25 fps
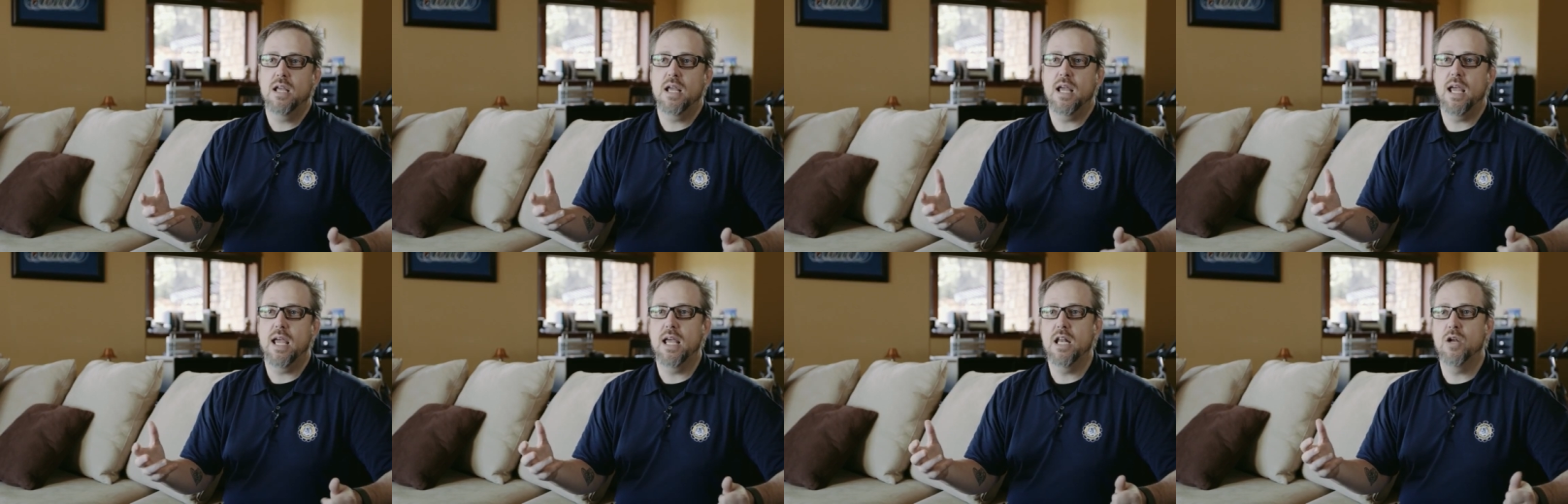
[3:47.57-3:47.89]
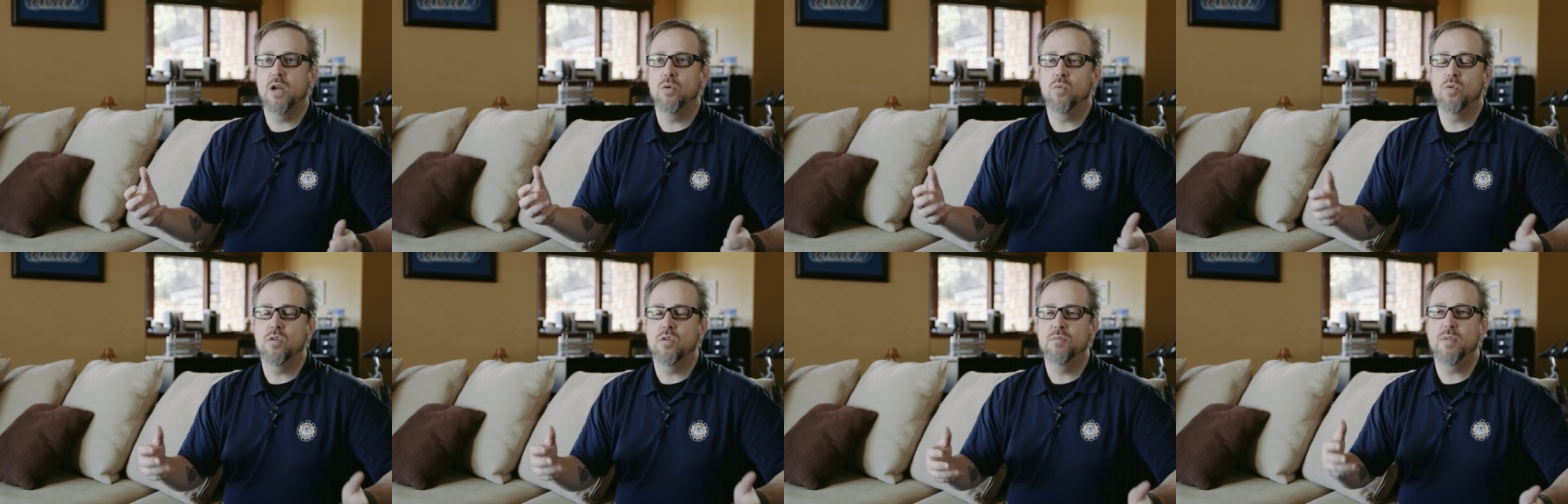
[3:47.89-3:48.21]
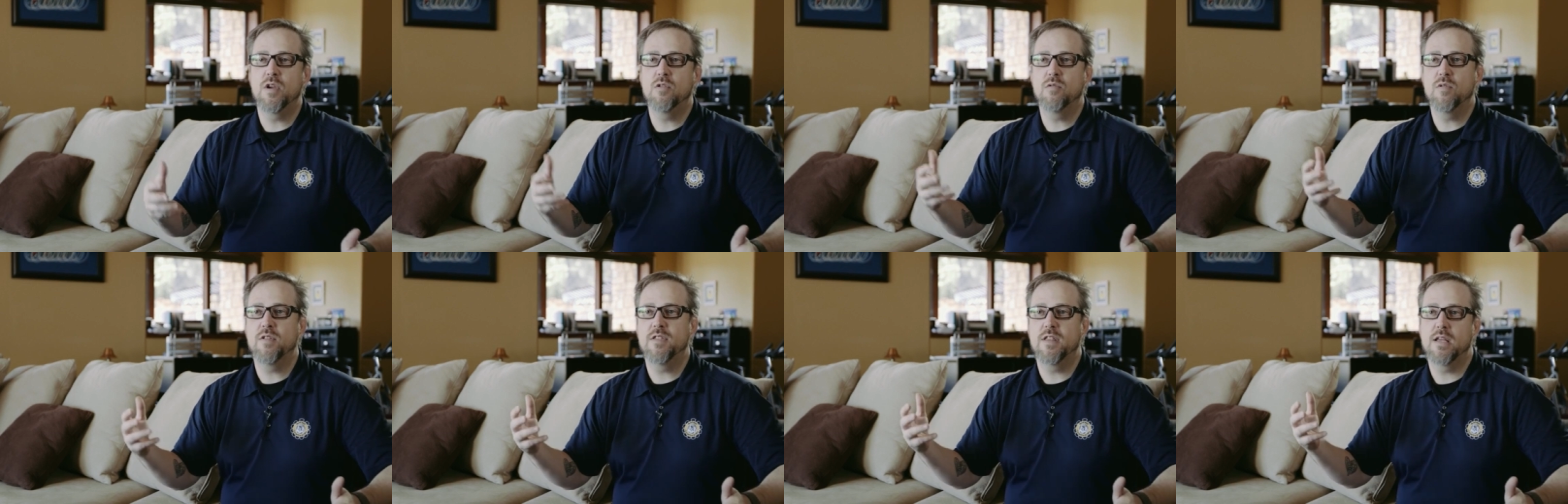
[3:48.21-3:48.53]
and it would
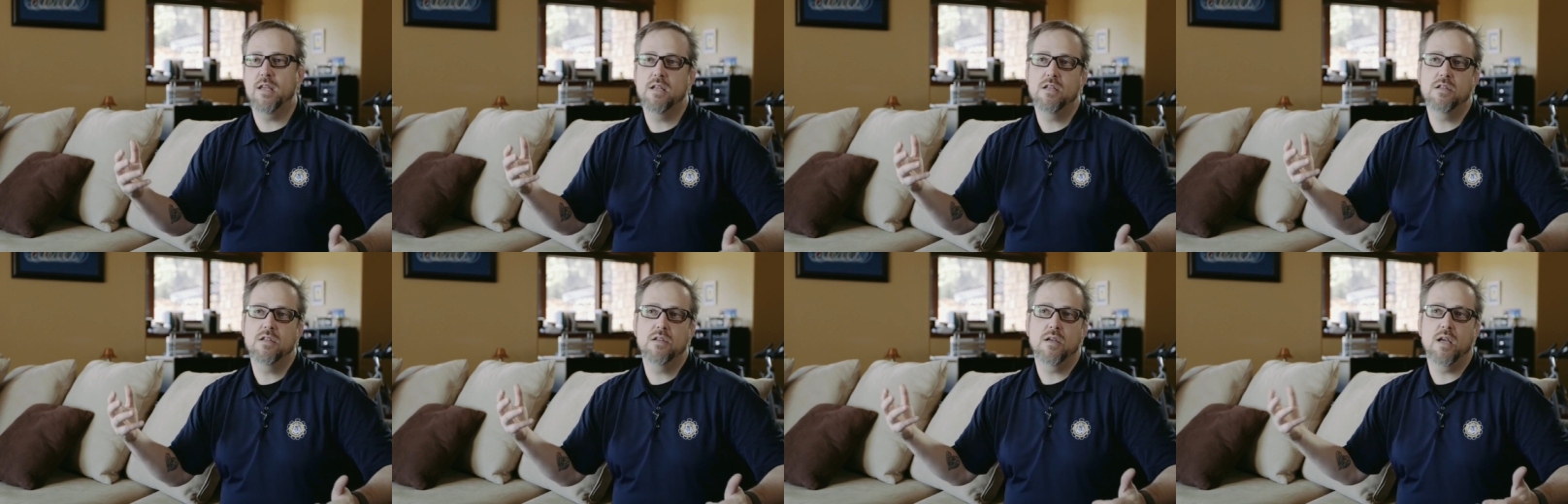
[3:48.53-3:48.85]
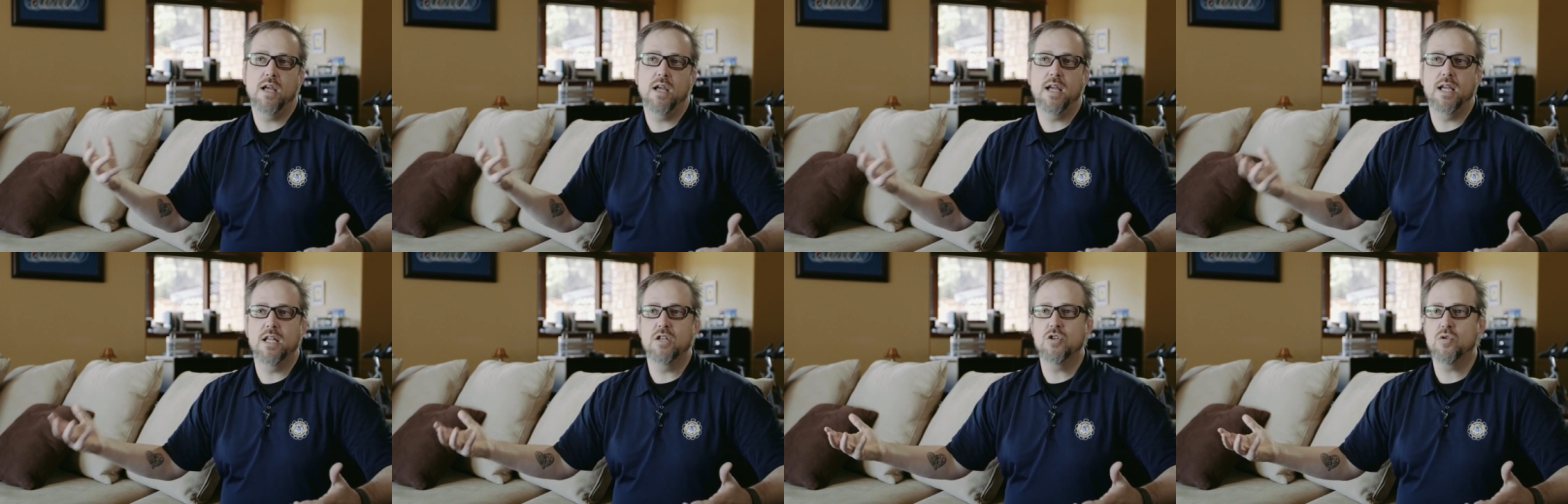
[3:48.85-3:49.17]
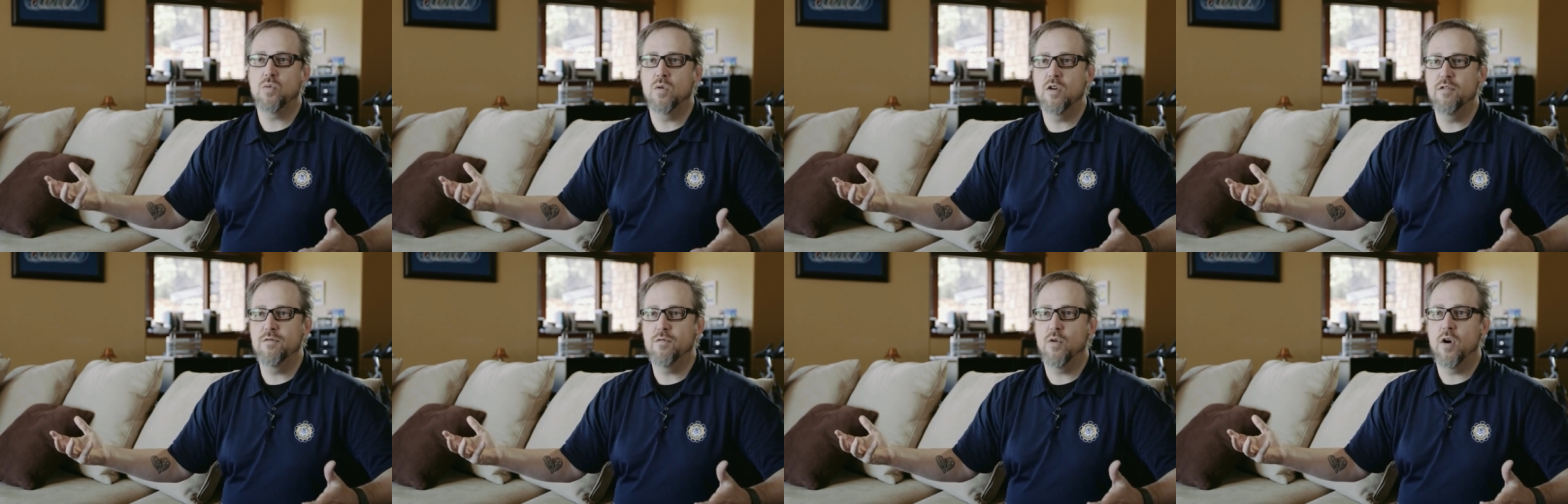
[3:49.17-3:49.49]
be within a
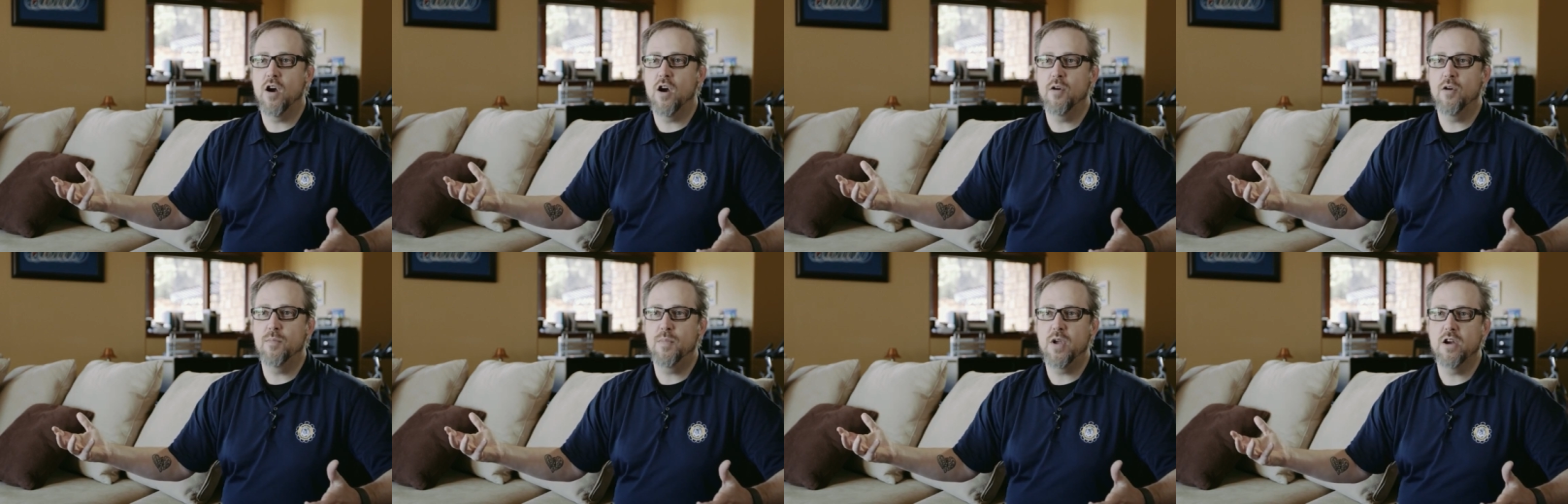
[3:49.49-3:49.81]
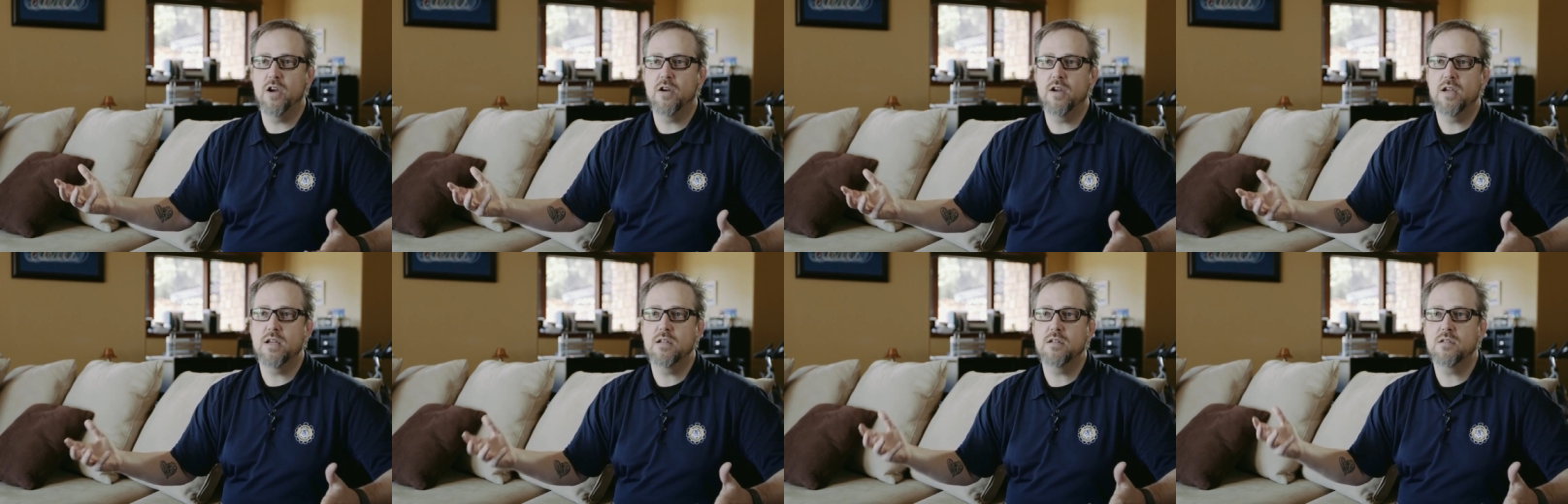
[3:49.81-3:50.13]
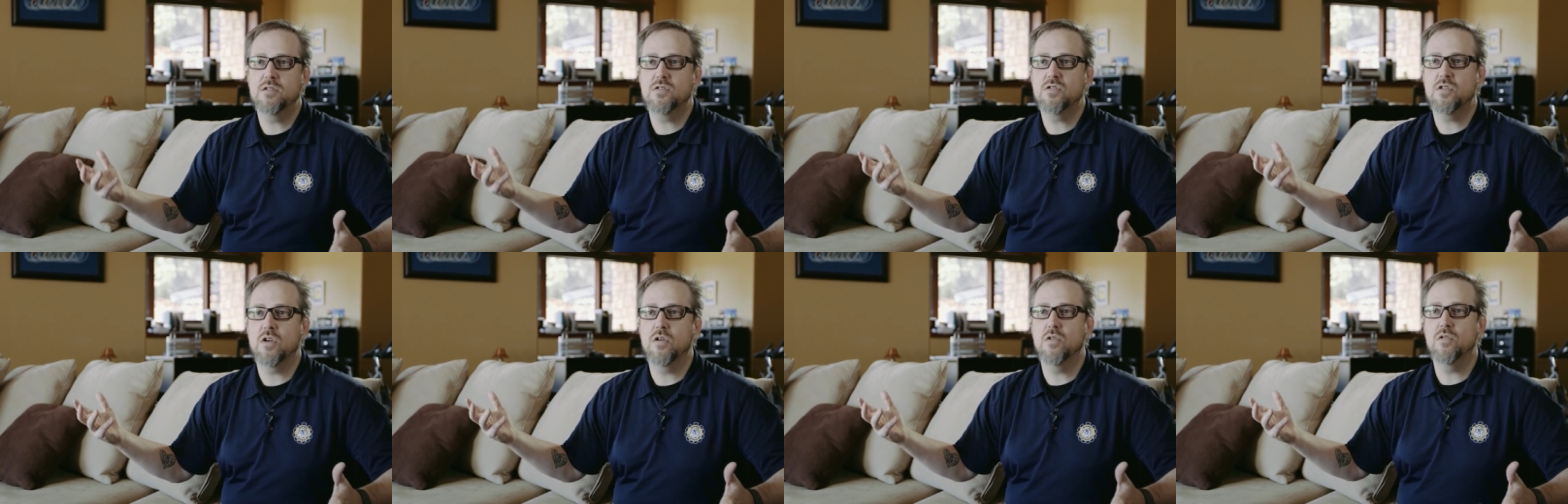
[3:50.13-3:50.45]
24-hour period,
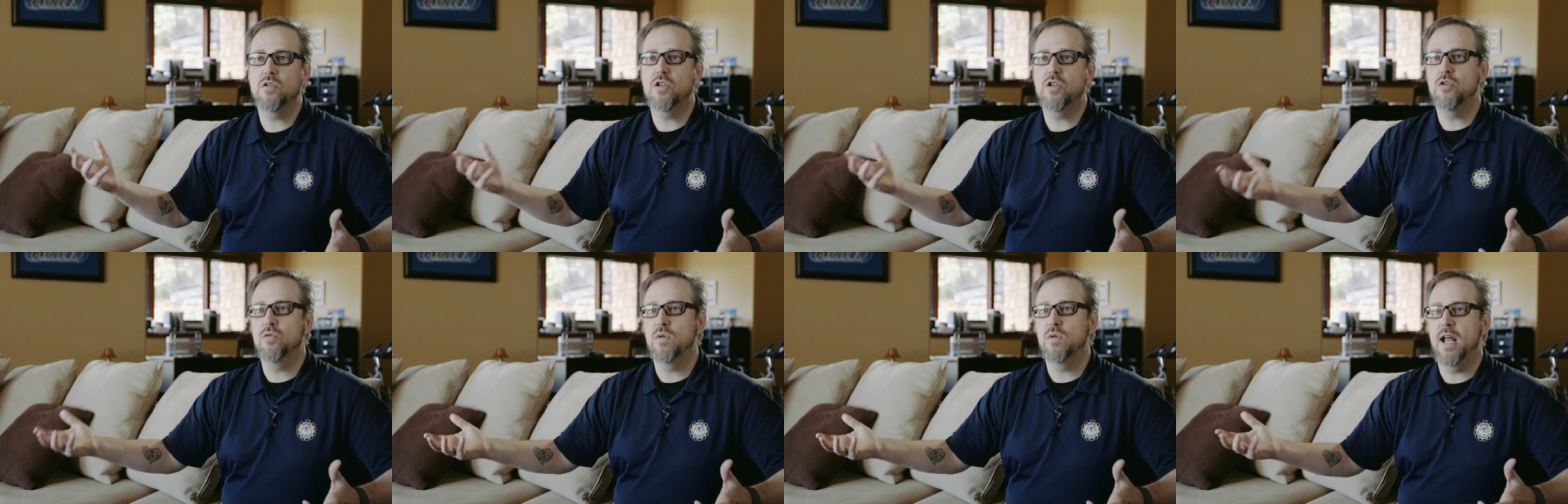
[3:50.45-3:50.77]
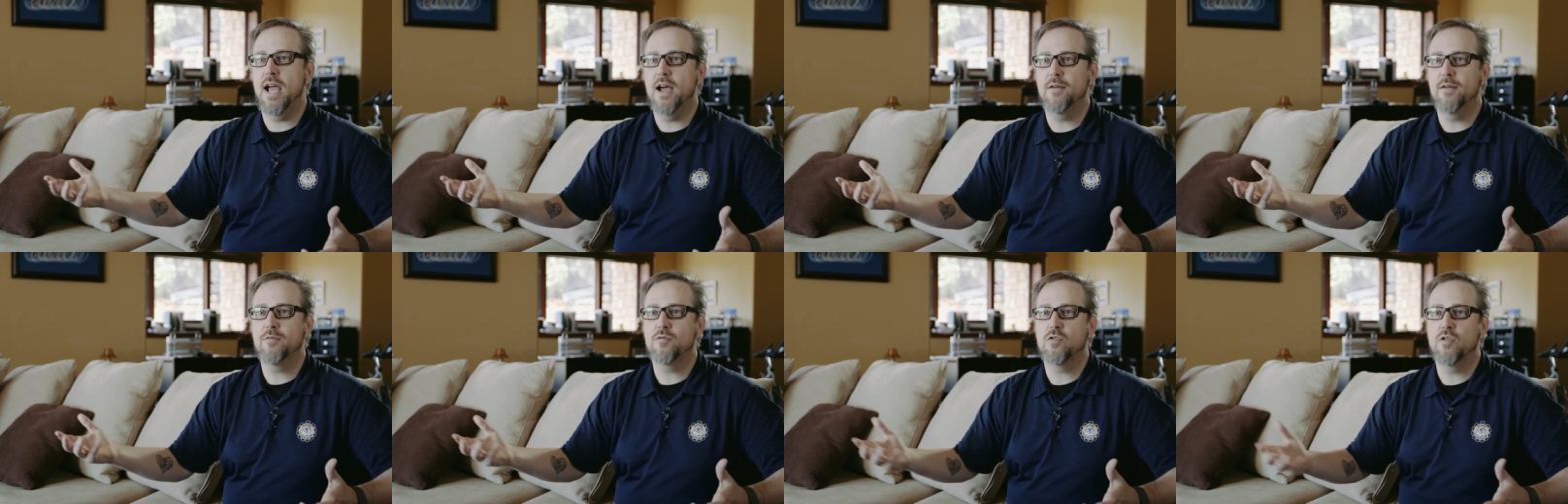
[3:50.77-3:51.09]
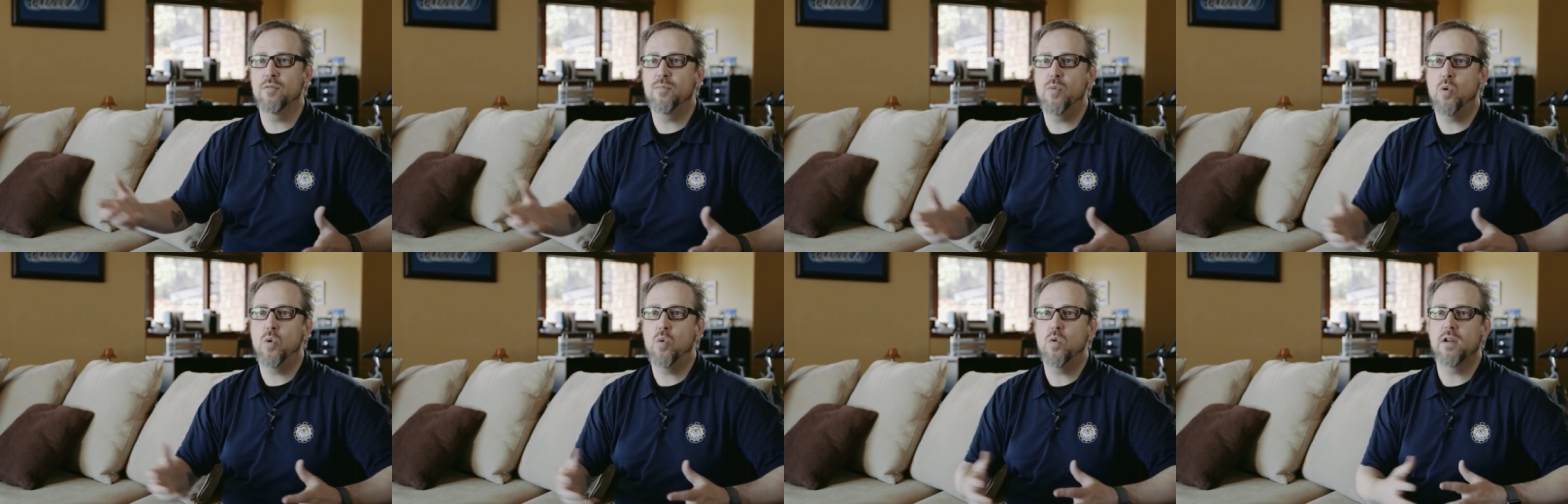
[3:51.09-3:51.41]
so you would have to
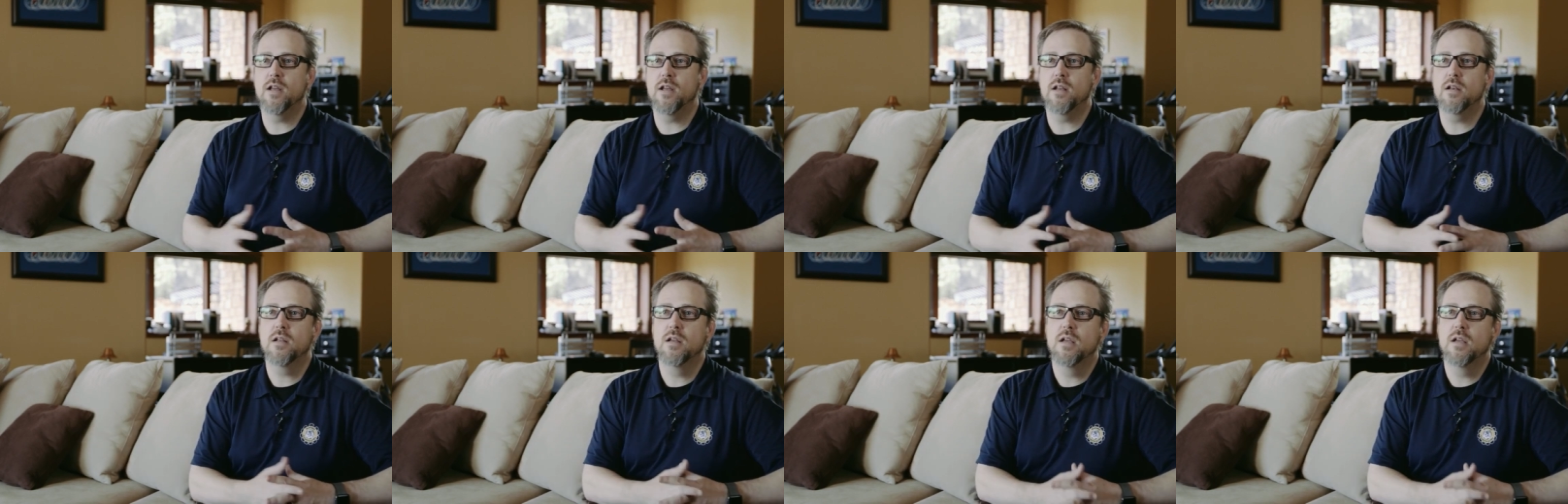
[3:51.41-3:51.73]
report it.